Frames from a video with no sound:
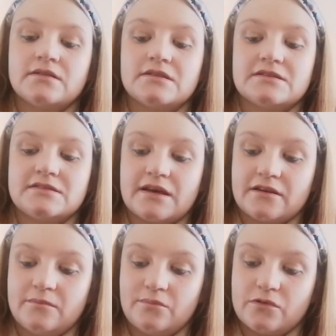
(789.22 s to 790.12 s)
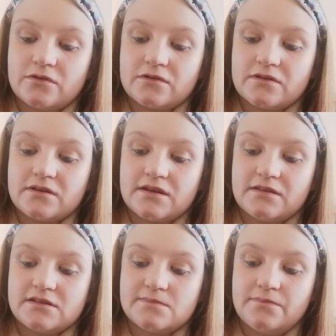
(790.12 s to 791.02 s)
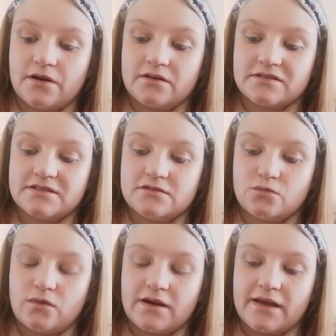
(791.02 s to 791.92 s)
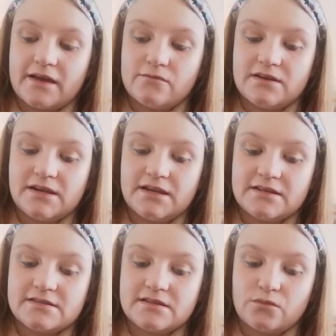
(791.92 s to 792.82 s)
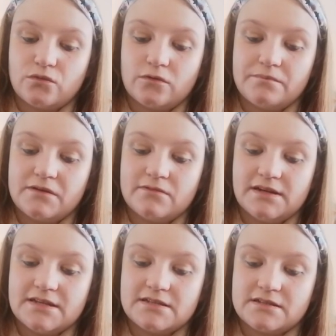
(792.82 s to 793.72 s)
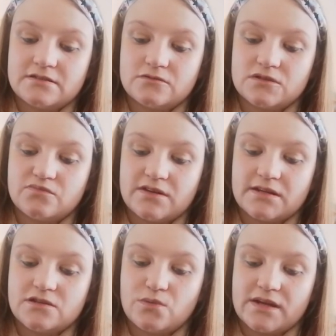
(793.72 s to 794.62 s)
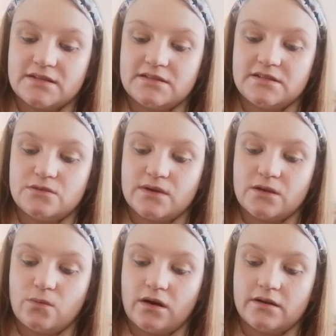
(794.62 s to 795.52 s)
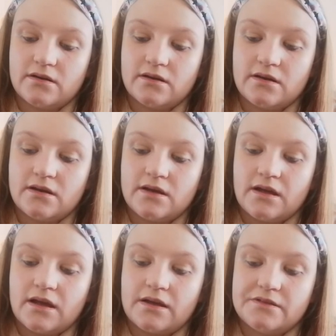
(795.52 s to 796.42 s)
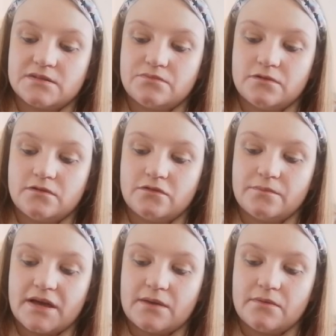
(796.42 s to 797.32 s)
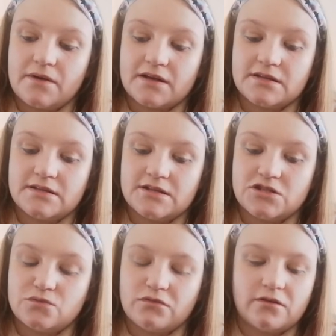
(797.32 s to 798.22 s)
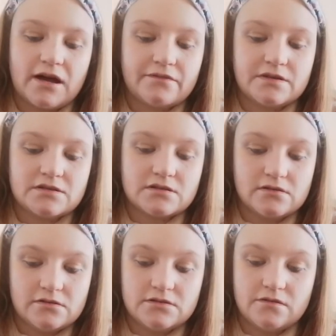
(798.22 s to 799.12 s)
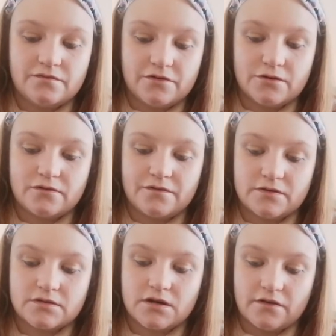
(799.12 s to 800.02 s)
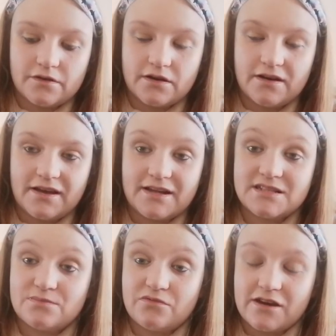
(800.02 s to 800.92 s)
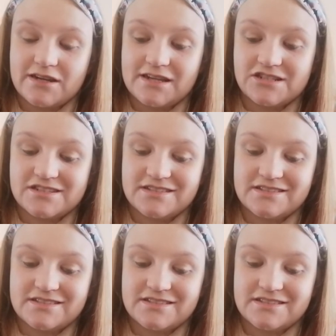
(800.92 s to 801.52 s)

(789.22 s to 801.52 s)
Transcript: The second book in this box is a YA release that won't be released until spring 2021, and this beautiful paperback edition will have an exclusive foil filled cover and sprayed edges.